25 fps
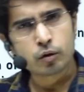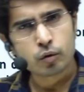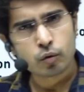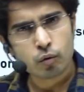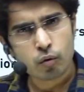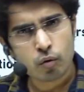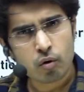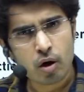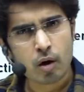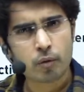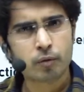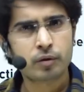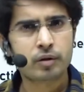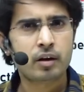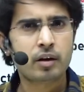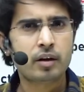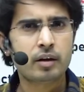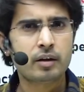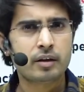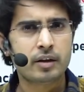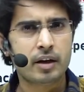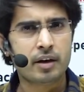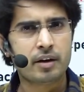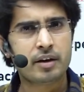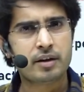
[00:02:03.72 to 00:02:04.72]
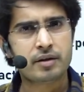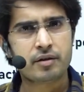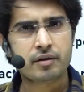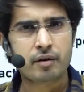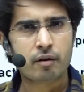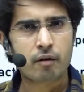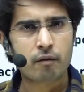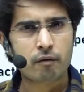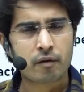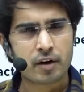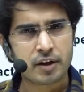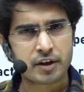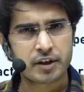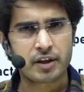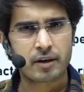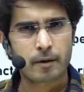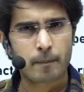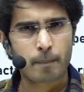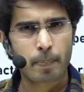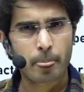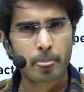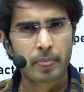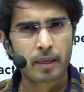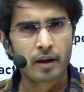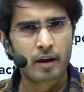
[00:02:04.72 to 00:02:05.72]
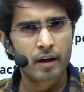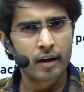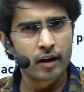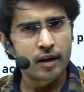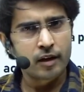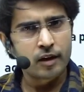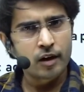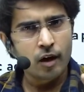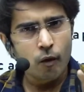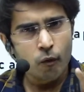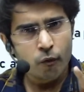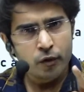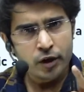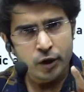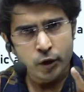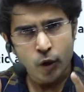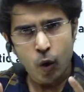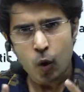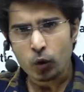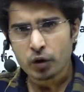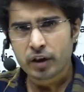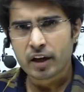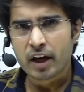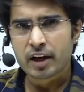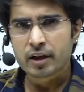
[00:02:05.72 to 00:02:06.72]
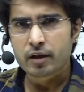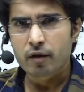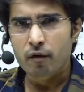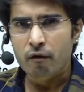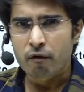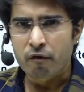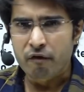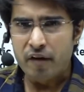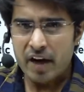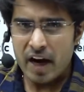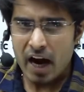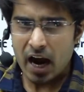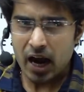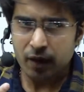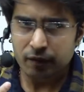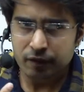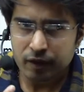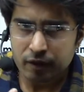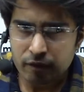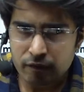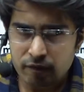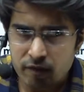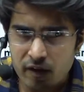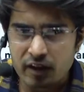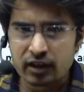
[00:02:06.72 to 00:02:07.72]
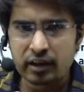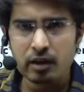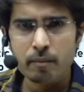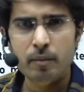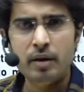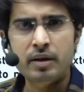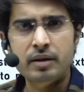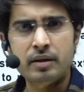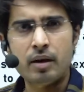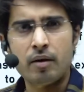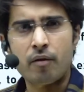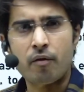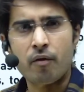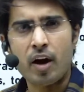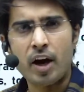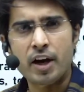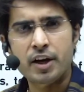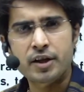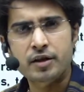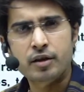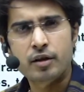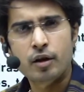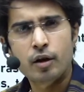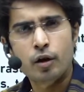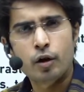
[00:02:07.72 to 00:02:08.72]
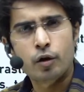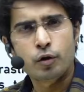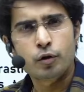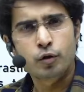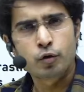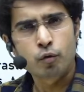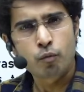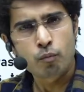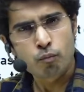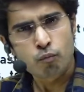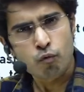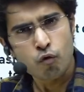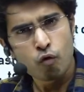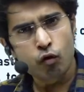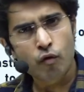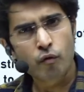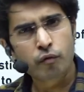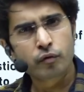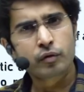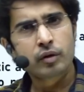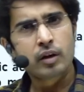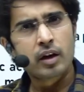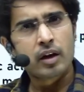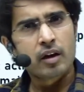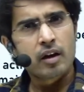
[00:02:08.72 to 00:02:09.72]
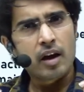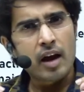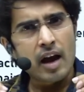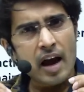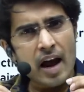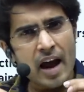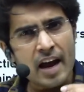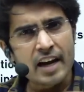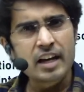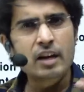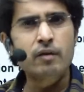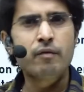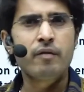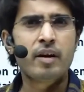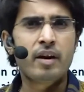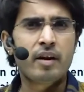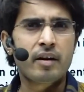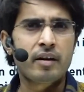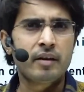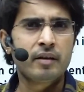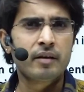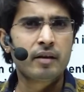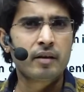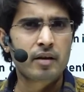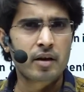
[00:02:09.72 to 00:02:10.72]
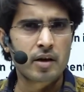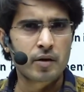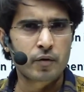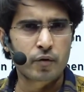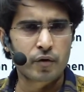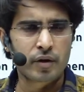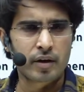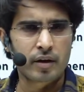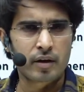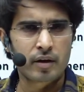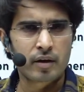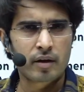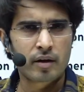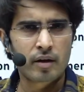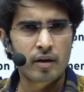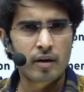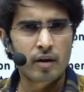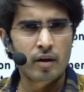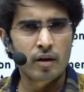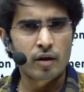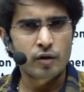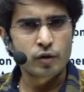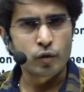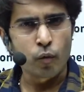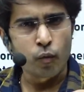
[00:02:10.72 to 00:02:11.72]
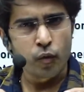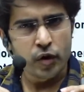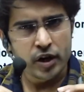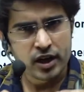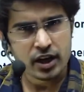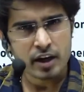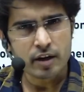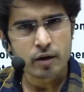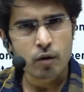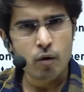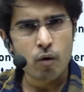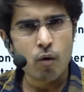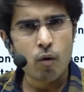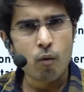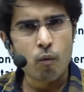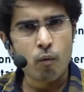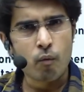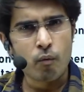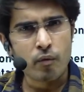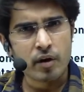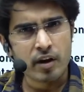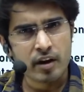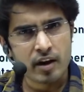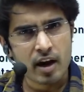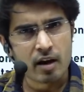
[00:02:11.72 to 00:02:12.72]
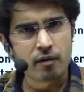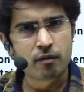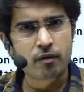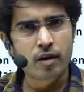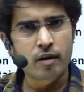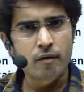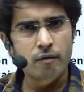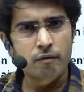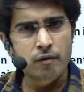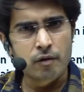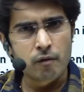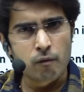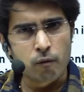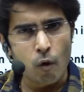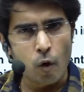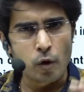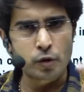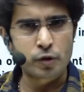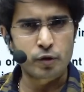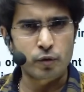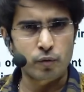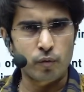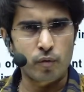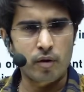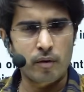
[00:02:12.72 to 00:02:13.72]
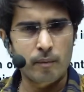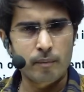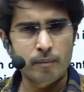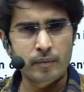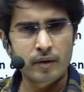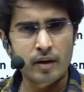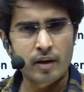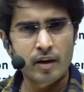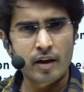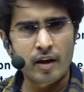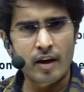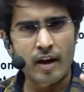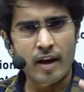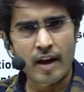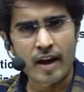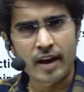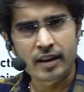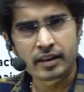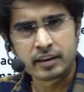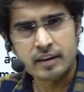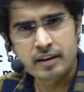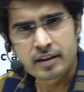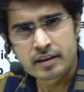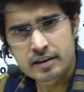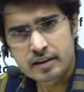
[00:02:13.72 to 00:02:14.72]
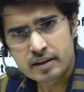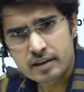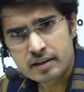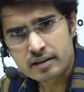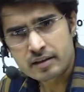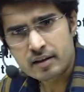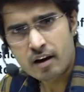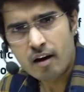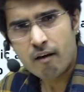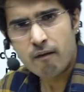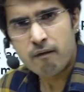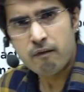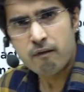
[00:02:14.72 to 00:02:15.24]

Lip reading: throughout the territory of India. Now we know that we have the fundamental right to move anywhere in the country. So we can go wherever we want to. And this is a